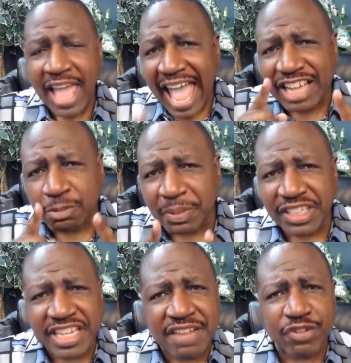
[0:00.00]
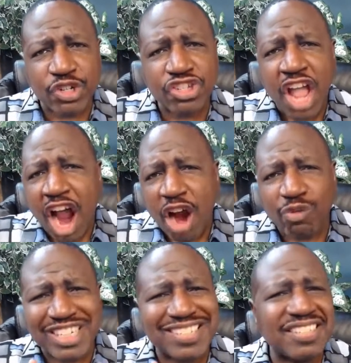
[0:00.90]
As believers are
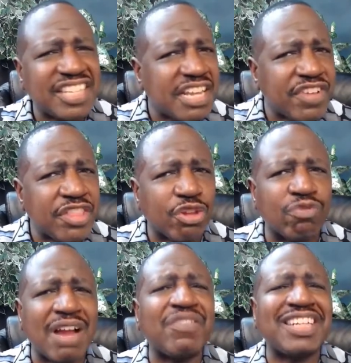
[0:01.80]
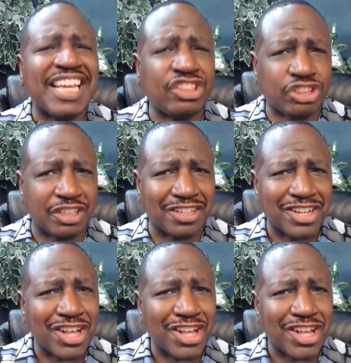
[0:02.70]
receiving the revelation